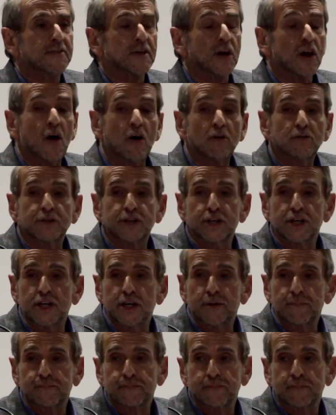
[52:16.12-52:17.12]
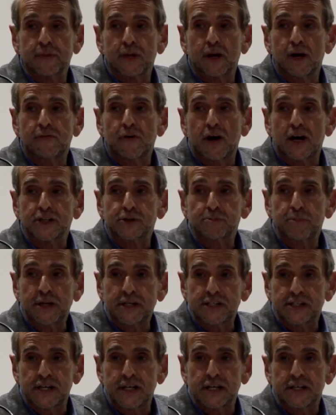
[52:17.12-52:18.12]
in the long term of our
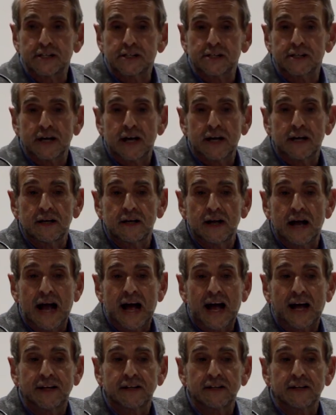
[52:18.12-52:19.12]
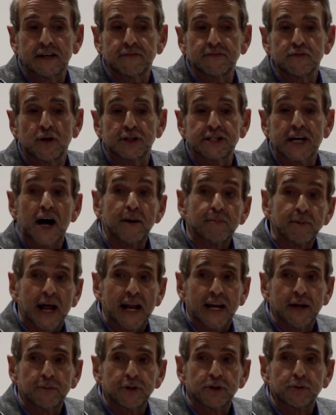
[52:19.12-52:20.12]
species and if not our
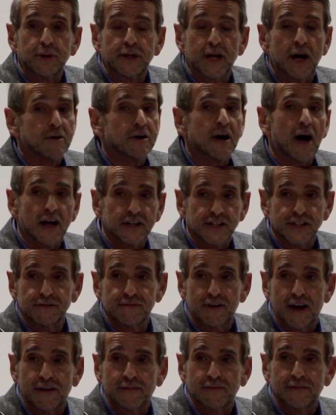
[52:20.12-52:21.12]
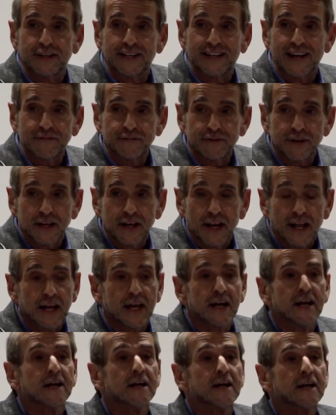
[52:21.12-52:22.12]
planet, which we know can't survive
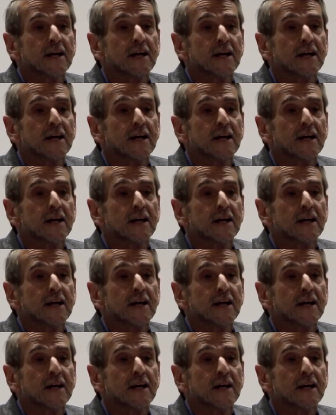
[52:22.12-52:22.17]
indefinitely,